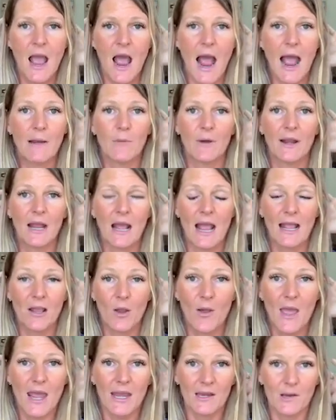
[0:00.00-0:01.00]
I
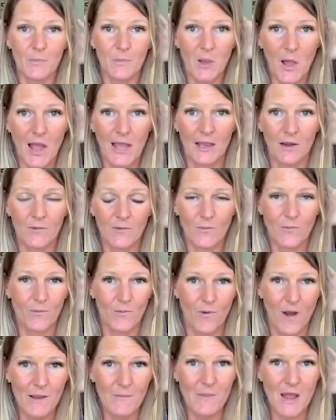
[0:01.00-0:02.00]
go ahead and apply it
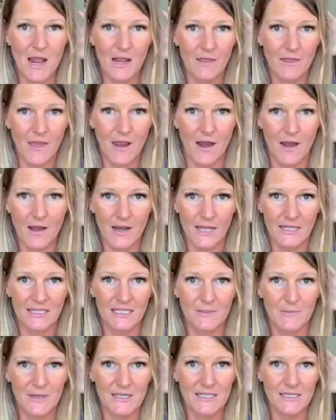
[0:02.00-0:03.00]
right back there
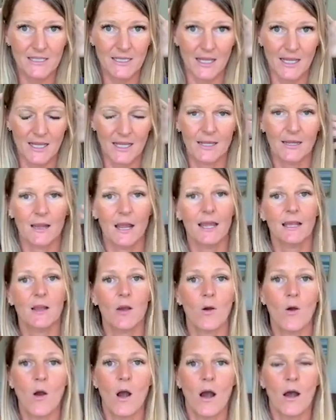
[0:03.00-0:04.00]
against my skin. I
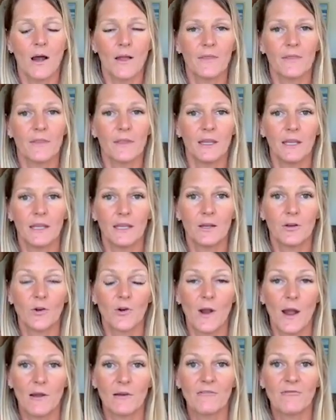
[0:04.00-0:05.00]
go on the
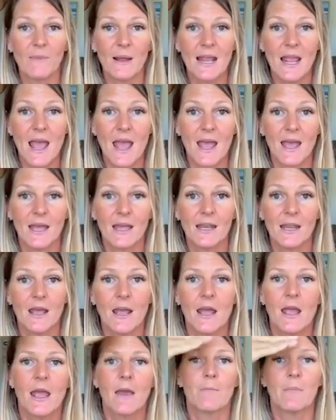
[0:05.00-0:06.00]
crown of my head,
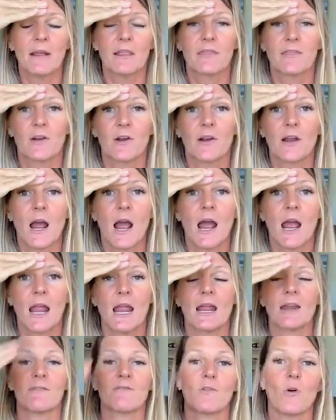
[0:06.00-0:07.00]
my third
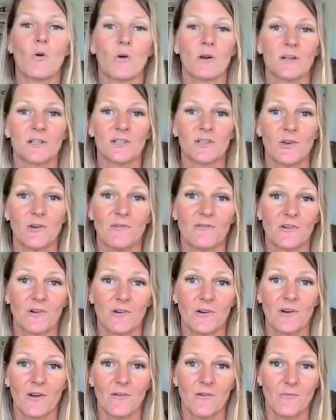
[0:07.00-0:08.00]
eye, and of course
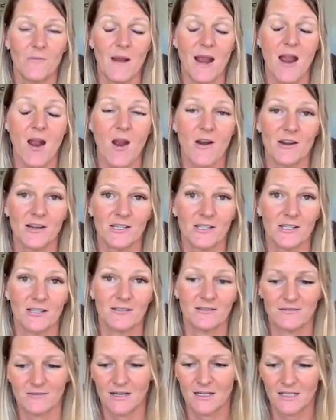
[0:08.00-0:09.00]
over my heart,
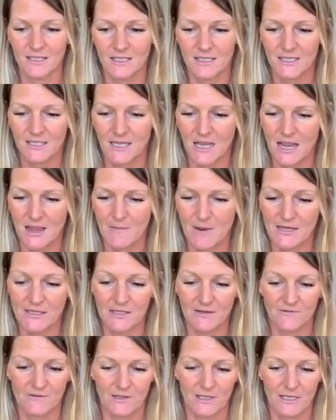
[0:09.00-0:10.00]
because I
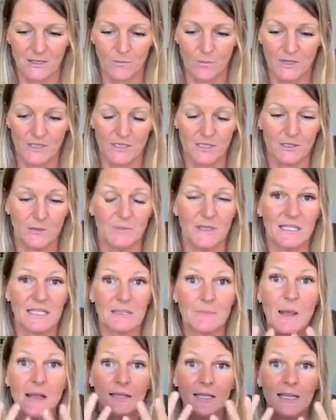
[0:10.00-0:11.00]
definitely want to be
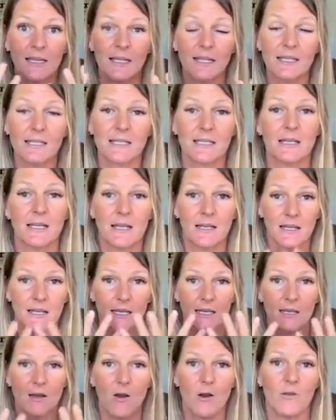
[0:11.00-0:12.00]
smelling it,
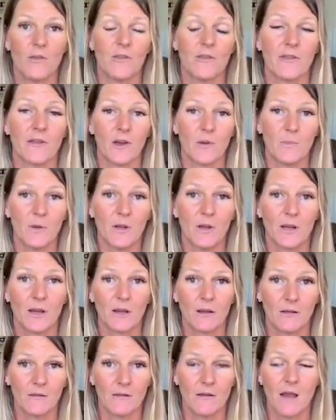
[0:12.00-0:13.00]
getting all the
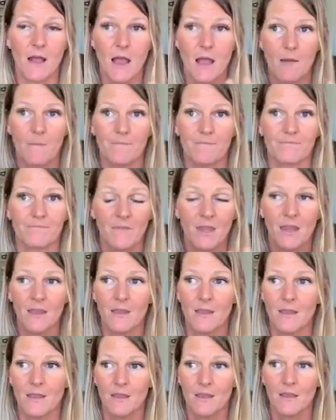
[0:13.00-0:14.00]
therapeutic
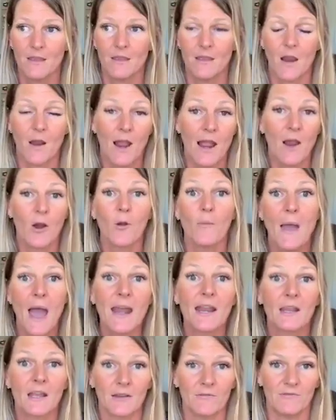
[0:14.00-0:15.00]
or
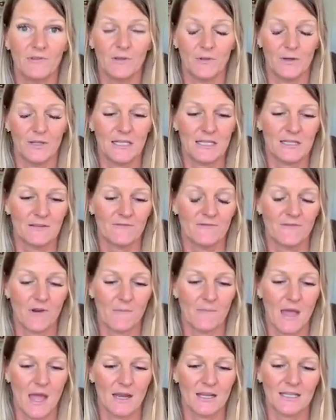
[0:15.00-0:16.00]
aromatic influence
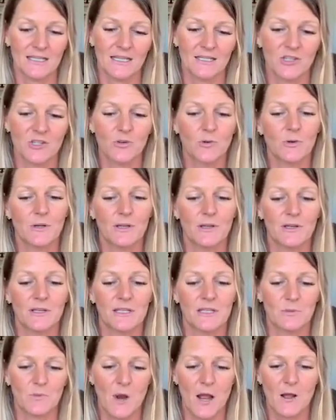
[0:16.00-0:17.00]
from that essential oil
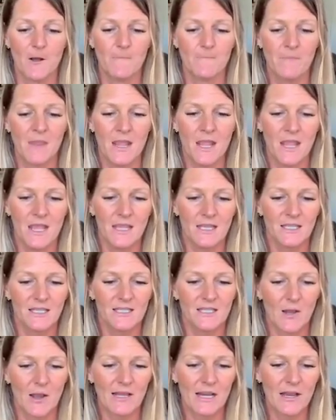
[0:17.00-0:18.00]
as well.
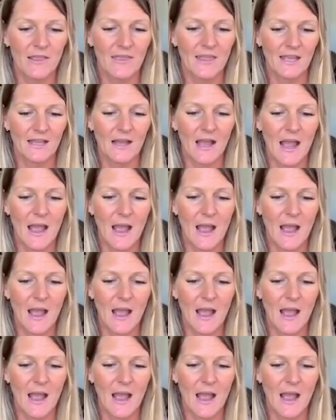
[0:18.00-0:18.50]
So I gotta think,